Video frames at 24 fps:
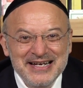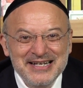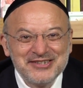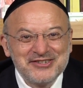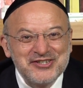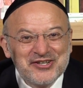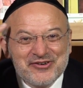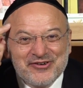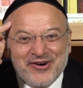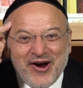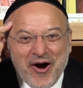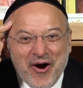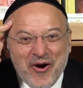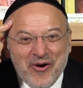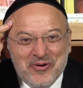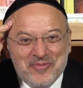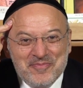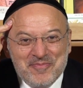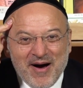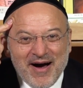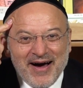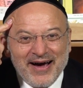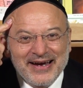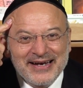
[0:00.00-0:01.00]
to your own
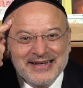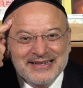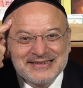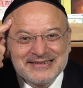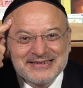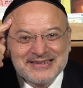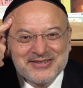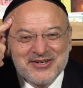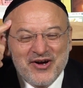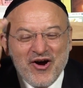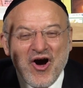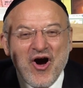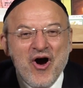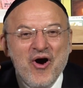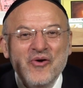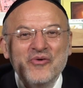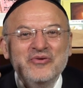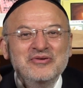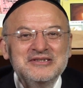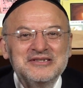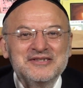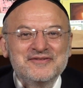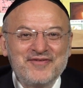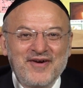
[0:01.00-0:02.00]
mind, your
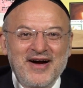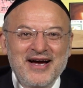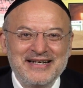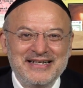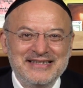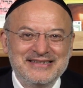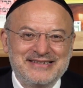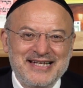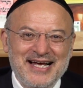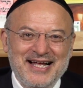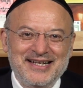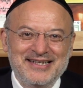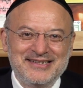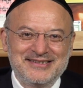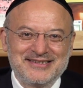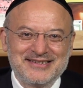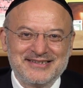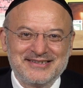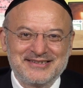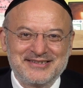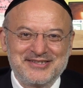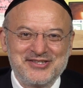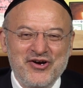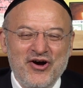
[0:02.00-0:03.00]
own divine
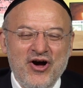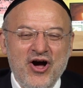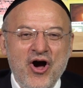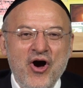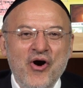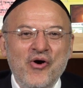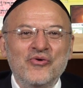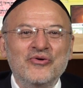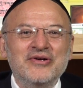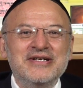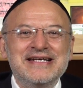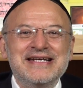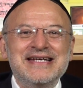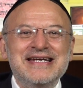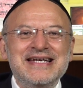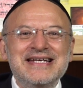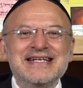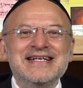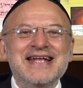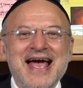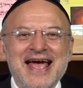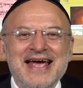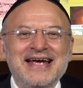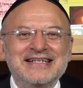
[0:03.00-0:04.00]
intelligence, your own
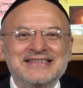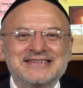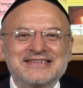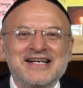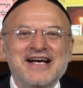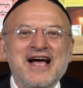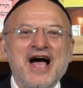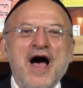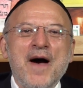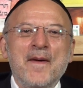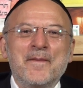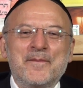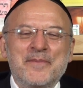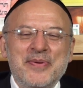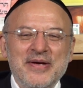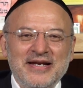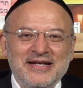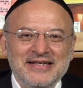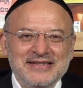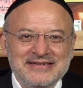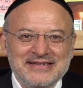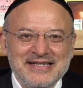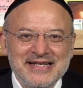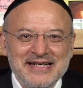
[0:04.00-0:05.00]
innate
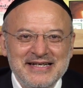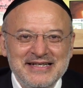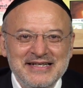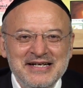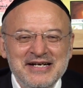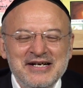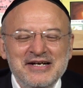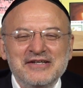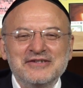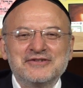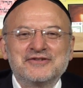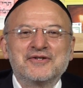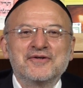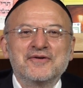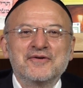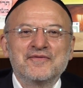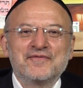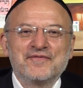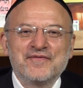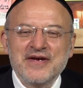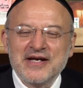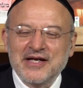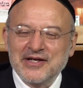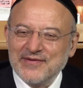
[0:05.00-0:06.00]
ability to
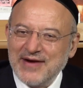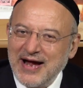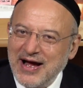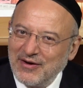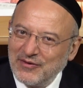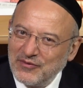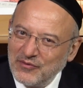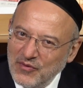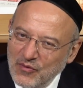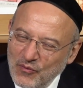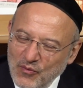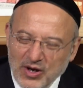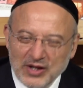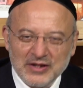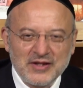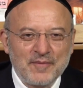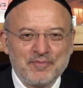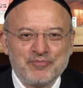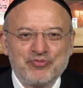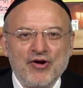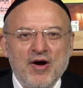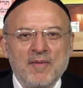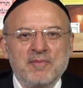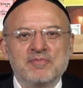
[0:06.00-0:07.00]
figure out what the
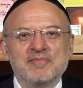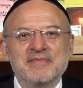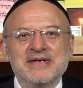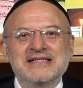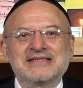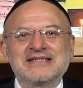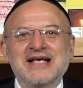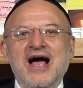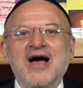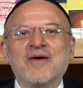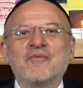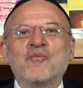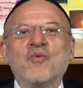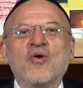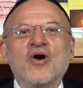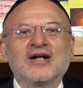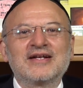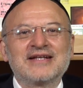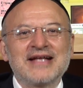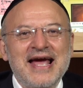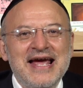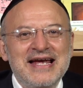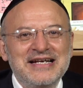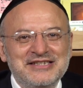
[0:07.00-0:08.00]
problem is and
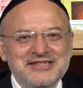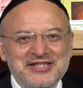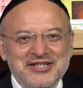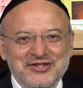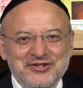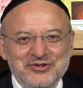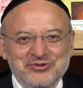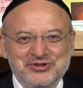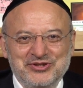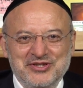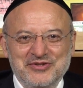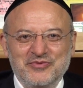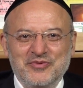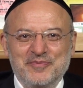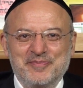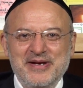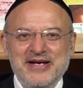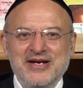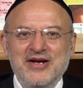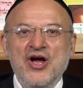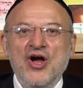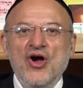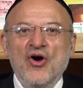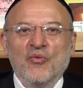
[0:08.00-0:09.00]
what a solution would
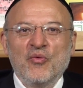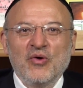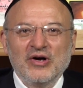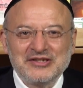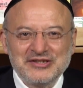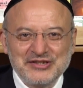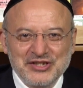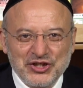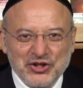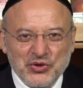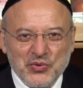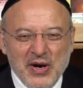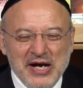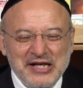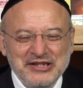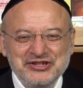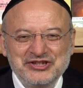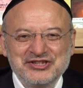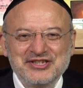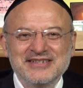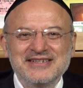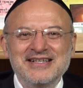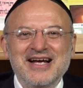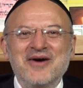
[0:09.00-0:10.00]
be. What's the
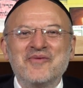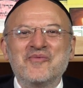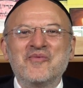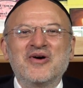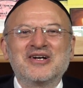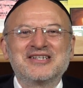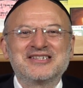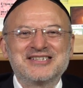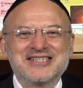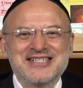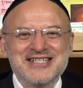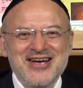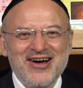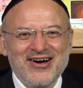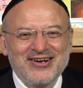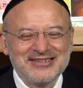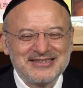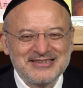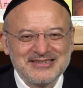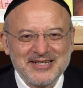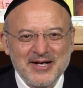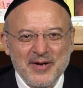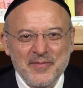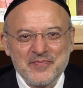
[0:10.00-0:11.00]
question and what's the
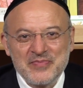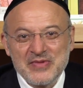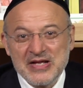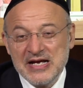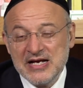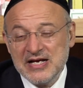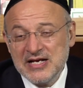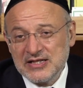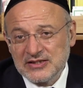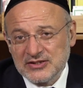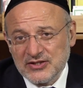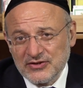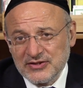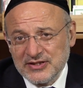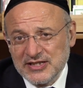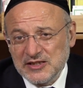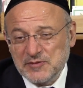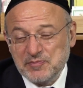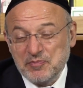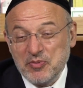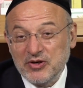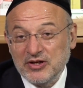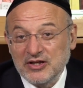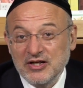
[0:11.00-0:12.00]
answer? So this
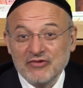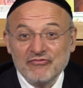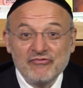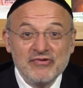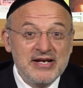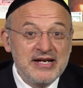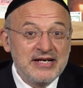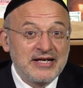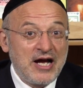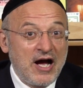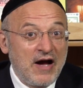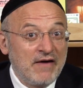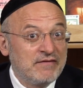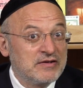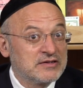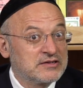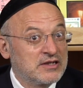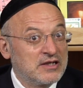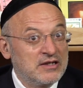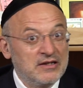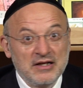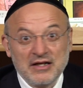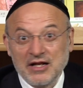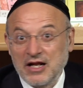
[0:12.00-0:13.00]
booklet really covers
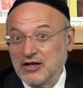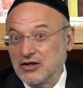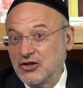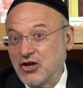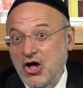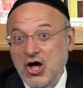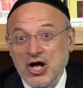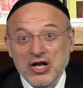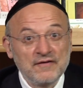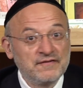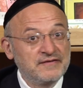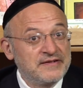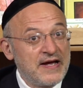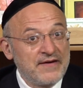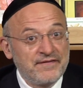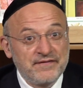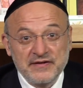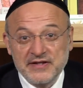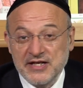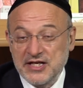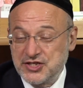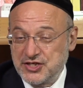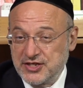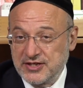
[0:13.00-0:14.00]
a lot of
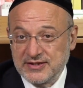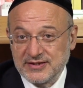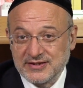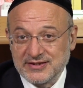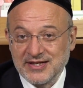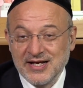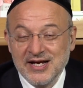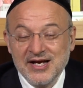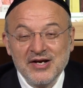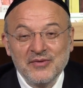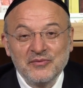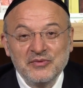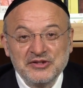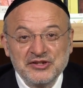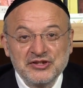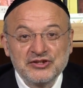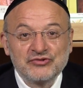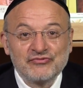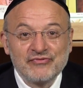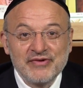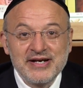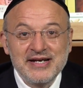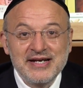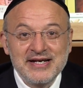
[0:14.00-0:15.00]
definitions, which
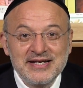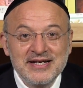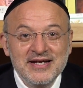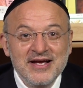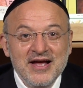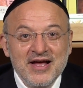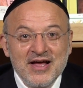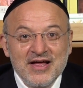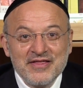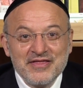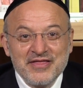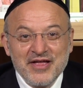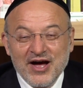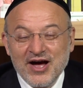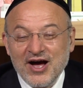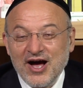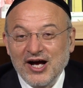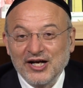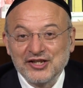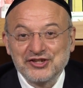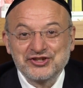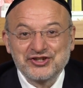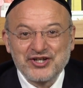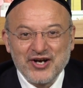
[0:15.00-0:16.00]
is really the
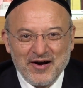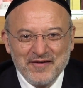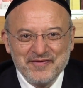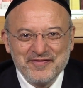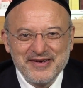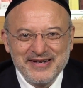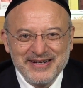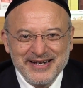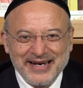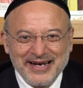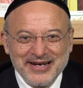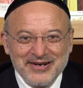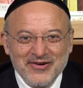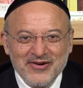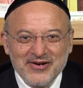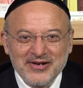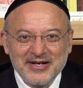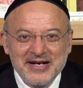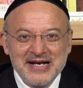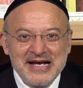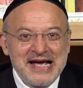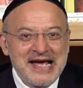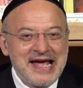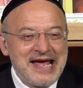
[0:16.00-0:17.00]
Hashkafa in Chinuch,
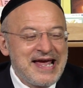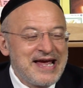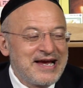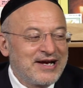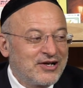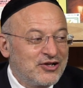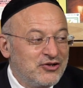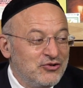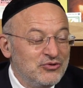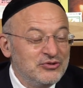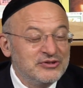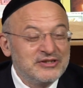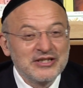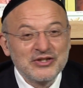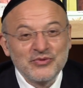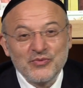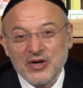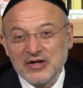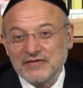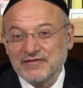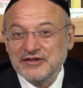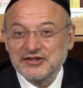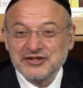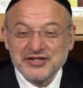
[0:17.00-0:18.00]
including the
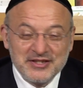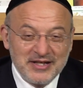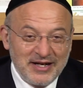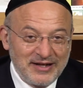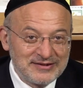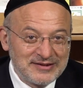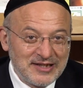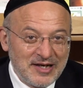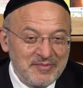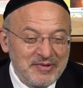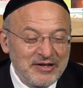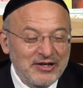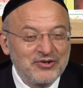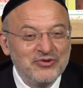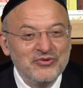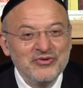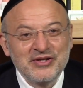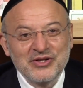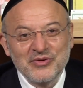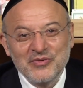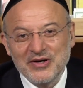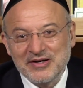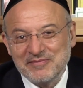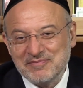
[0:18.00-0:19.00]
word Vishinantam,
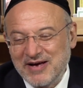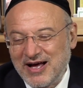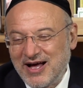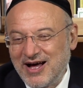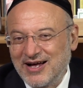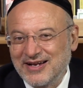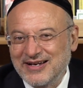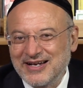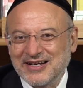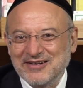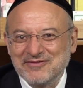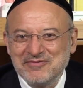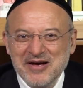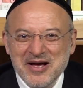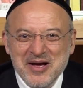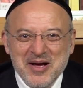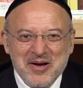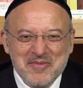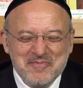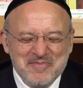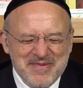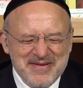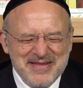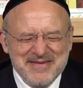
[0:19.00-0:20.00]
including the word Mechanech,
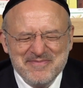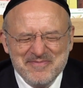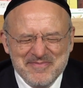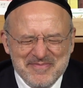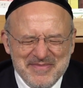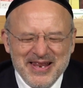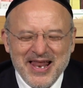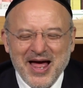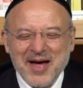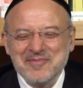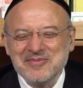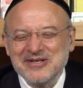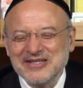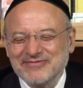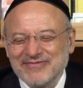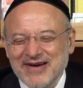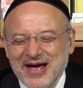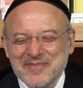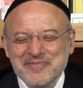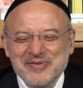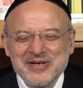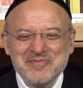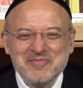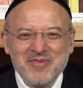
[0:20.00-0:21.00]
Melamed,
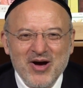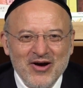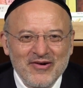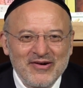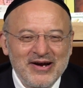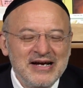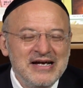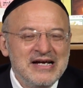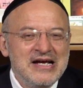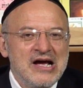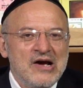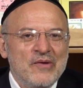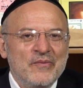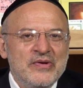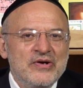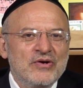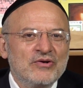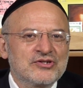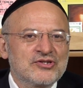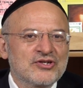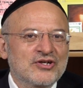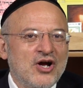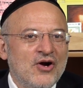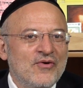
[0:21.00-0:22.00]
Rebbe, Mora. We
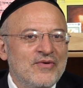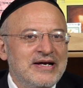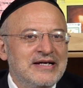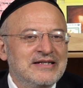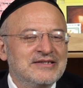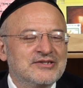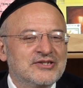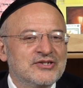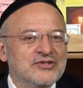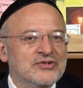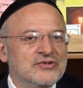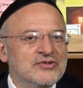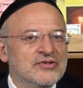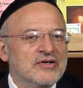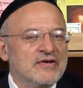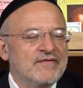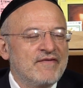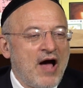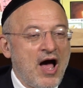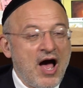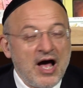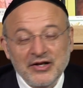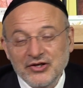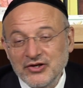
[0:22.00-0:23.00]
also go into
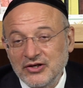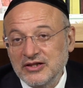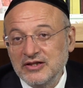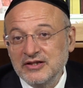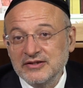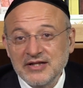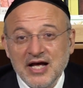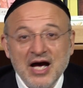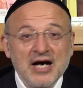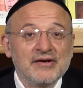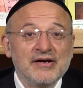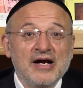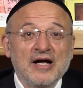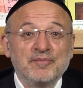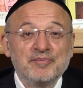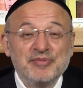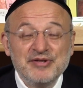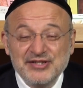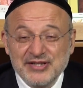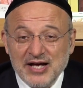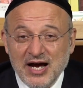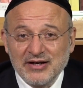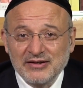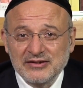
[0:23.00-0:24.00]
Hanach Lenar, Al
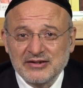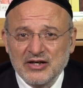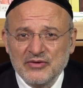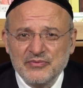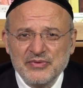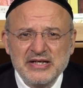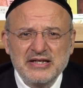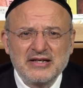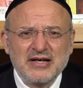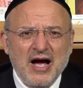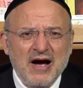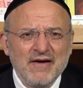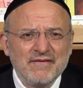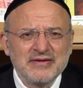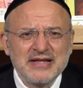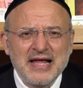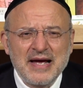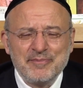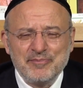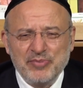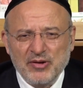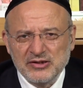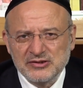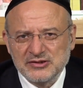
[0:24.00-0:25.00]
Pidarka. We cover
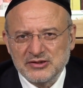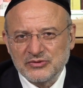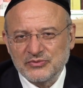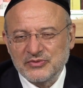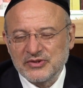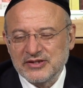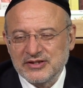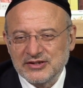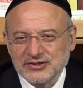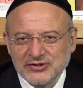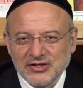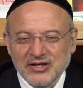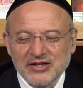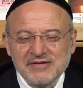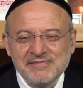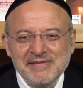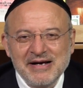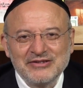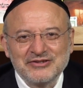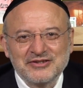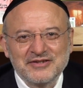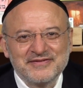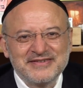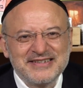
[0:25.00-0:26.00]
that pasuk with a certain
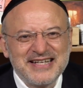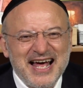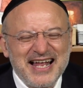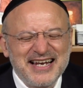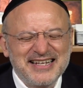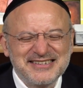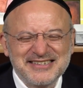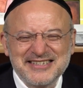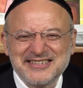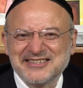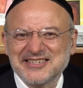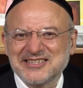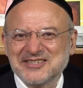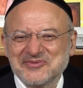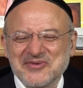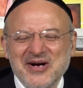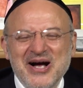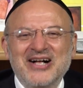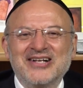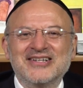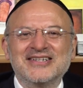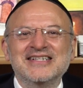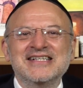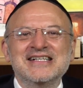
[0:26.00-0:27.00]
amount of analysis as
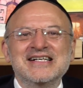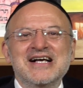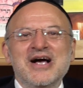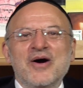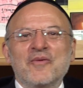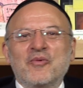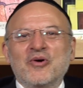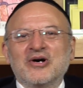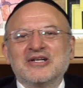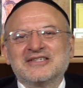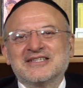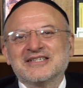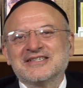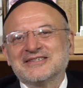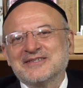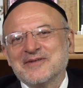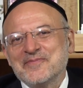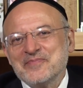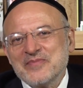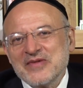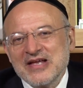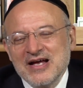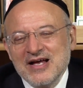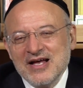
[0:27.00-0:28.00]
well. What does
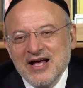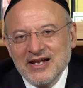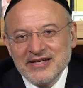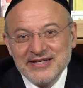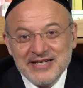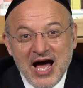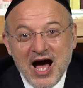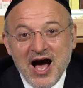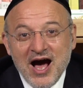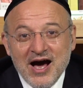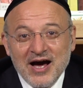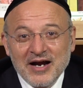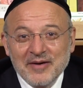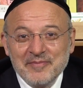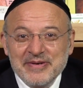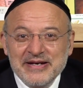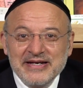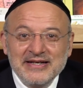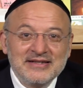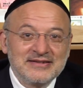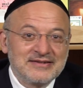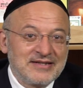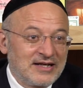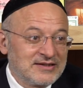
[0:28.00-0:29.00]
Na'ar
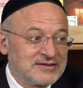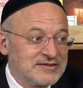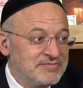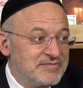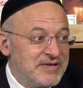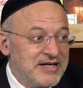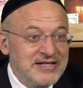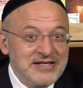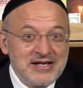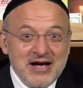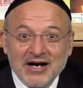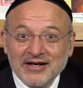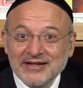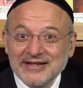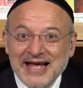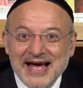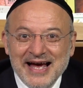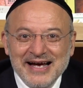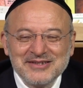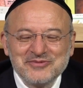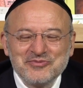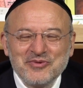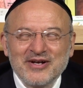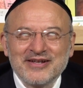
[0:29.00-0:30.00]
mean? It doesn't mean young
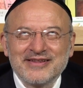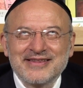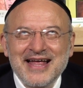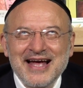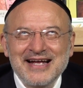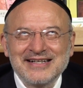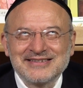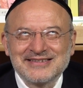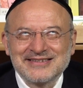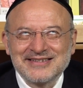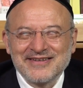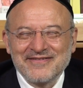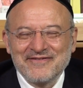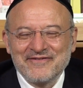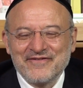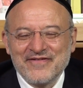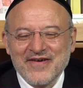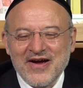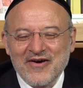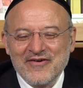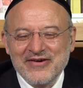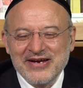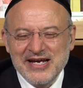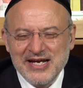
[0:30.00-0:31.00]
lad. Well, that's a
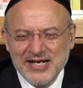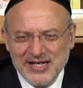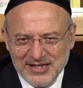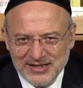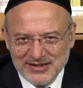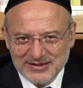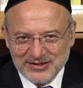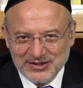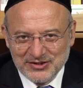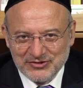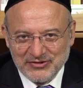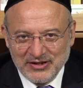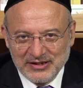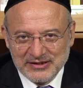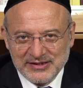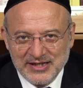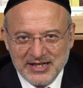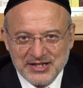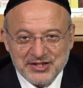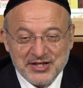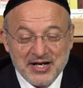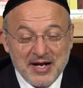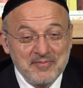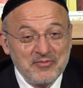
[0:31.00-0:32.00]
very innocent
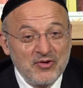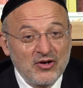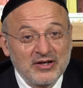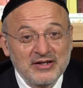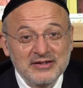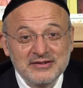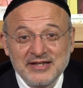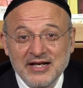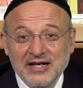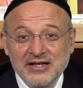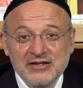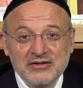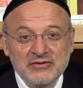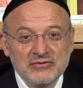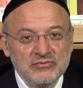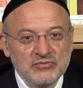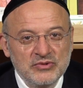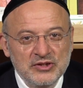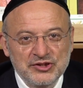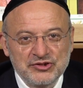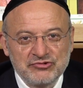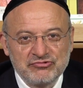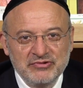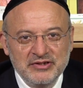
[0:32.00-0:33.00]
translation. I'm not going to tell you
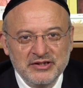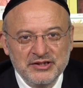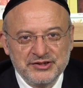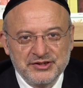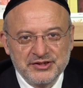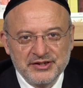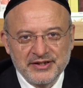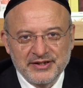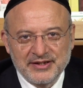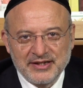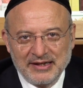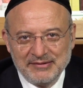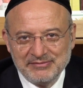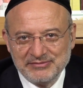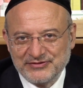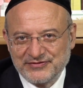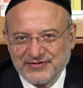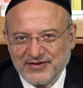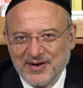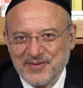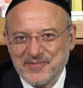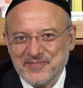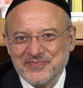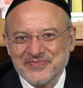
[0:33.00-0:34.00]
which religion it comes
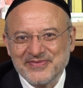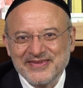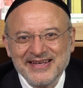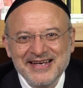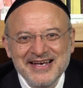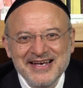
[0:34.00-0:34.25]
from.